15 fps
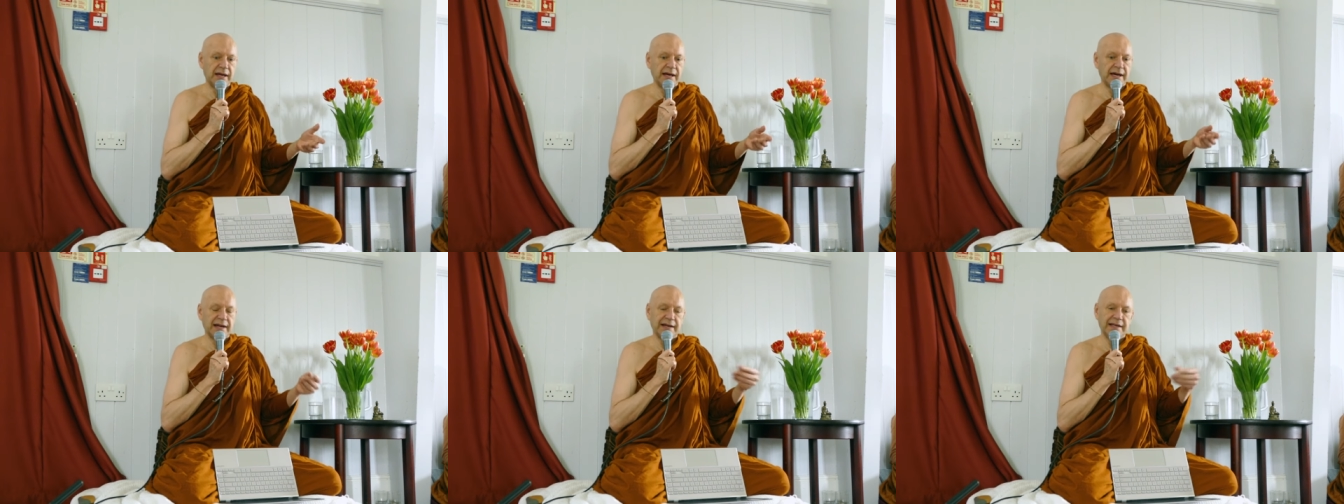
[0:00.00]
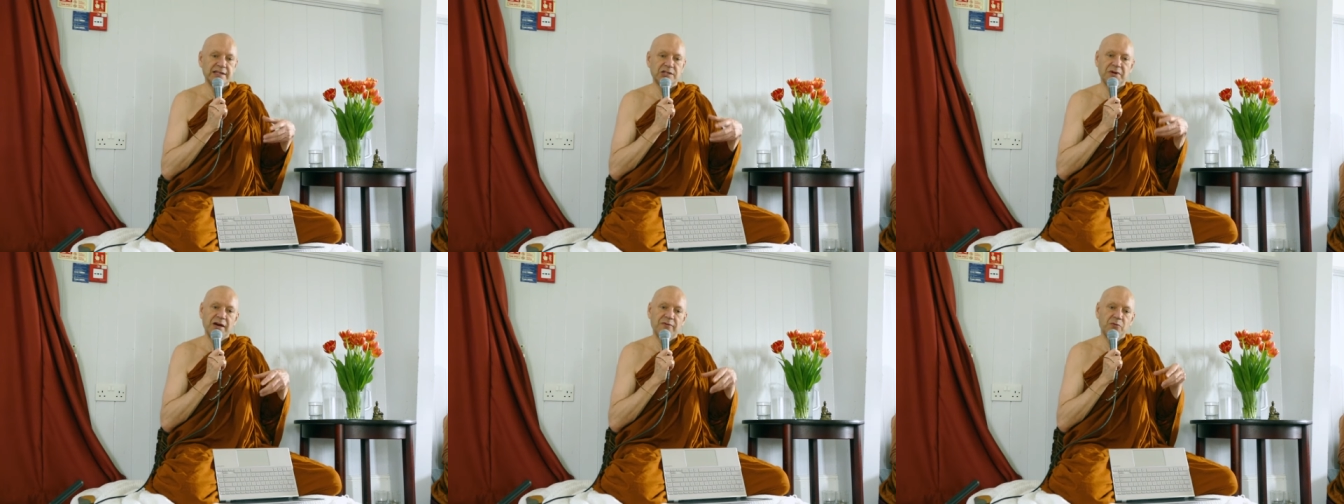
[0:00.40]
at
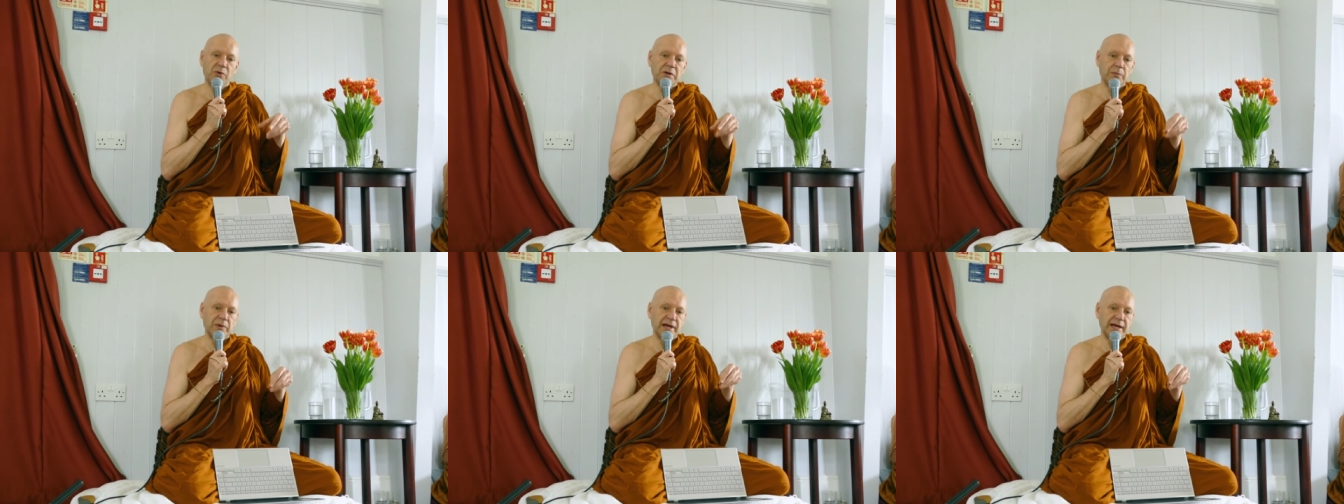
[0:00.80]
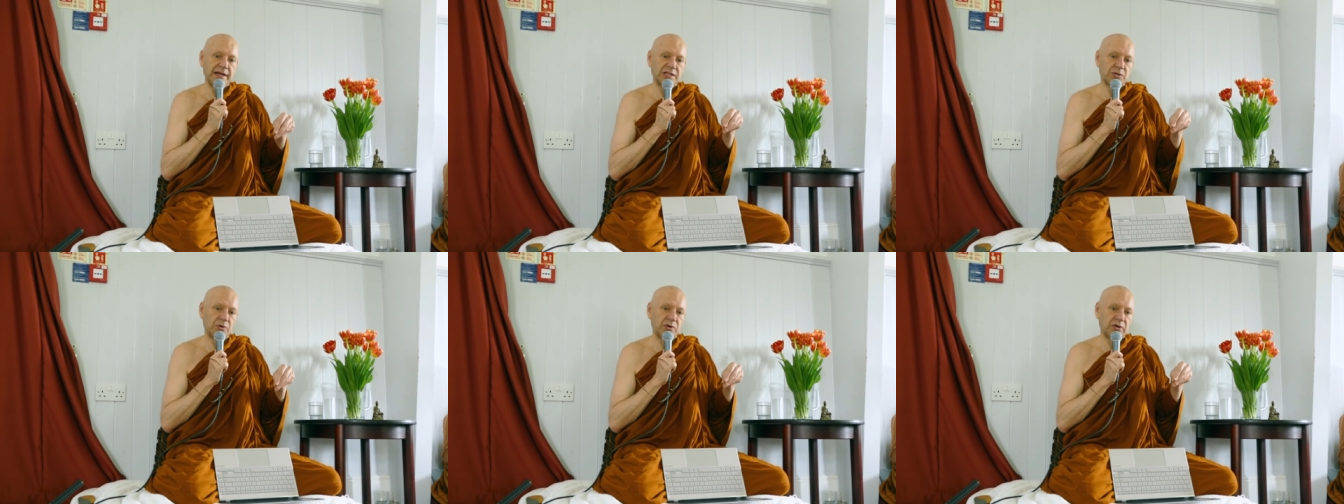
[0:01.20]
least you have one
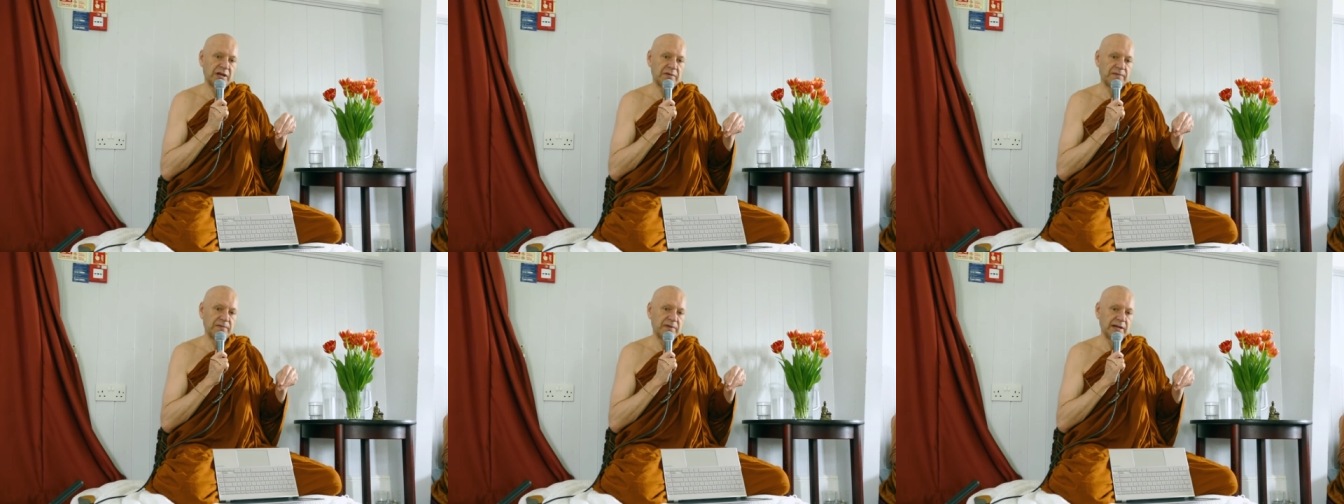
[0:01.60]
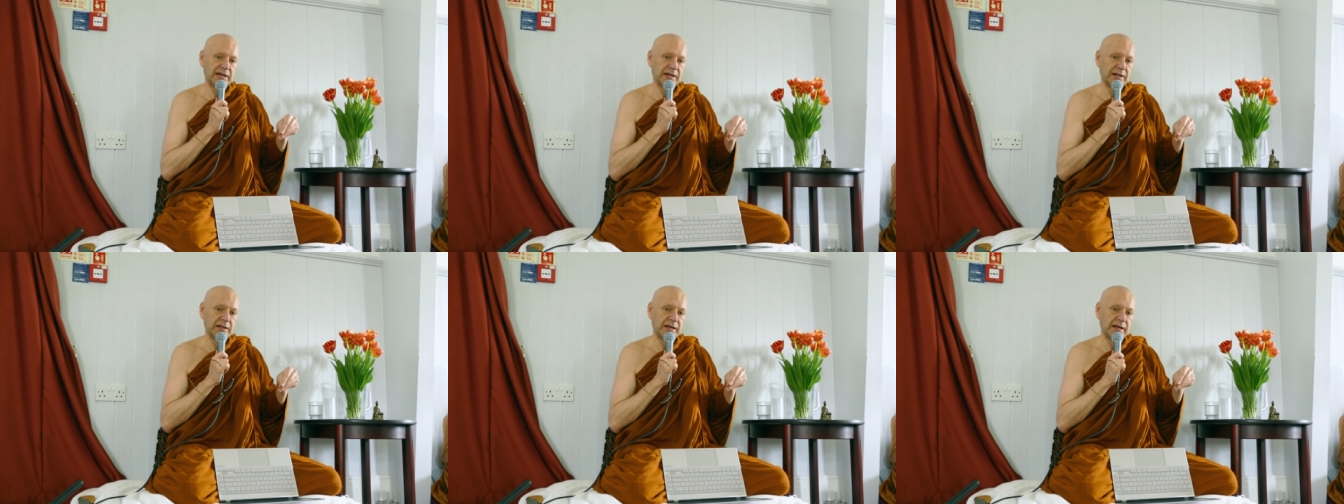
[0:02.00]
place where you can
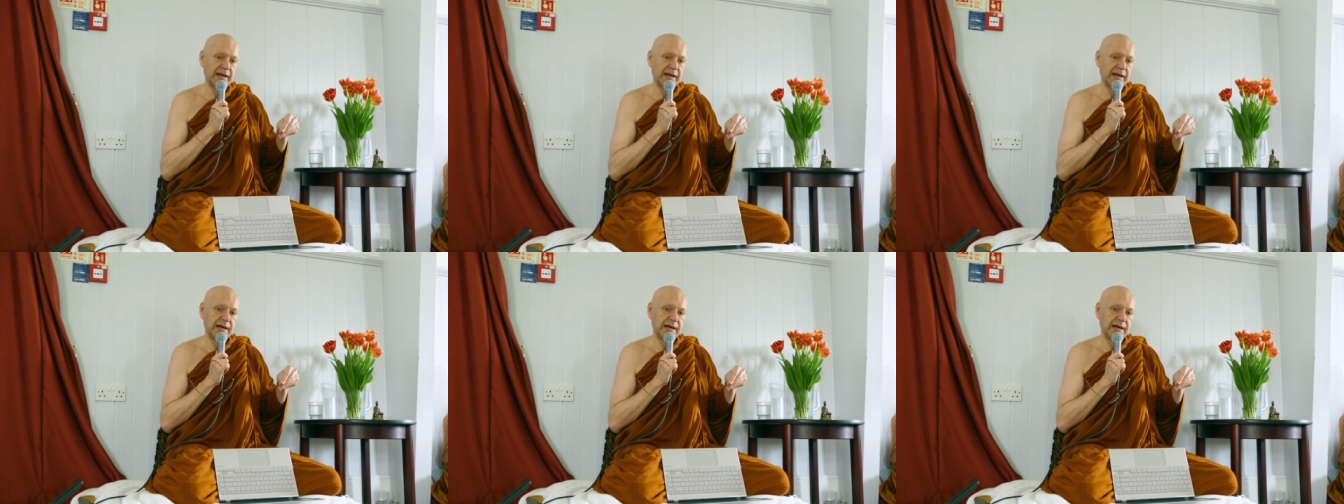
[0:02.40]
feel